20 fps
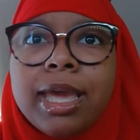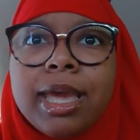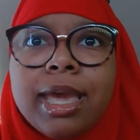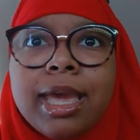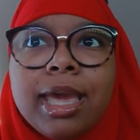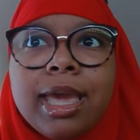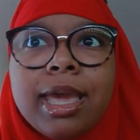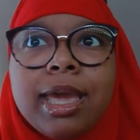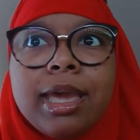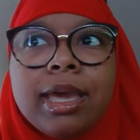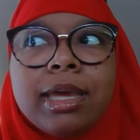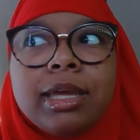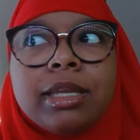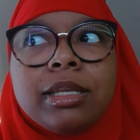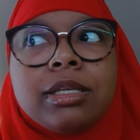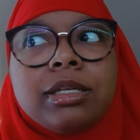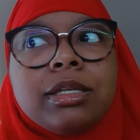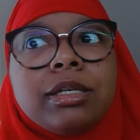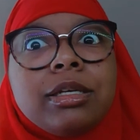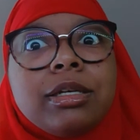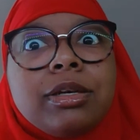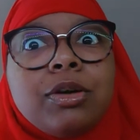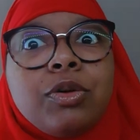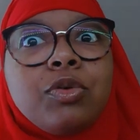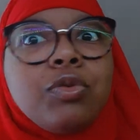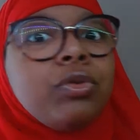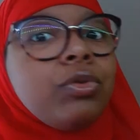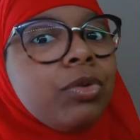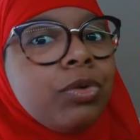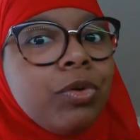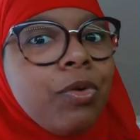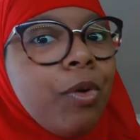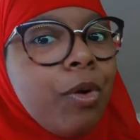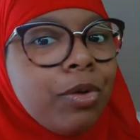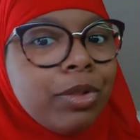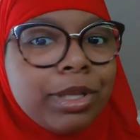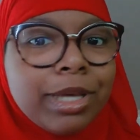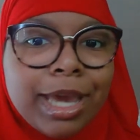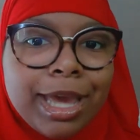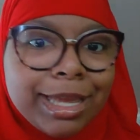And Hulu
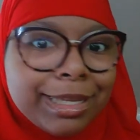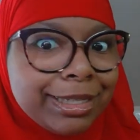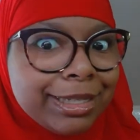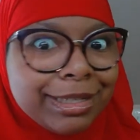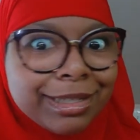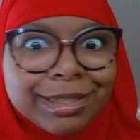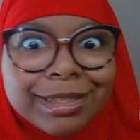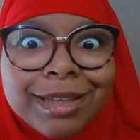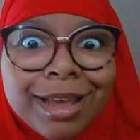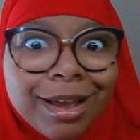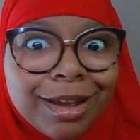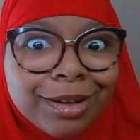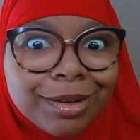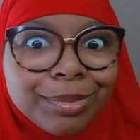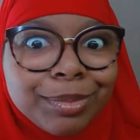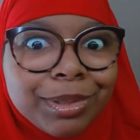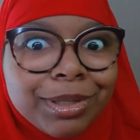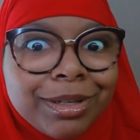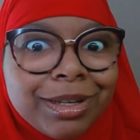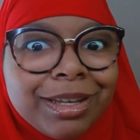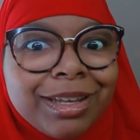only has it subbed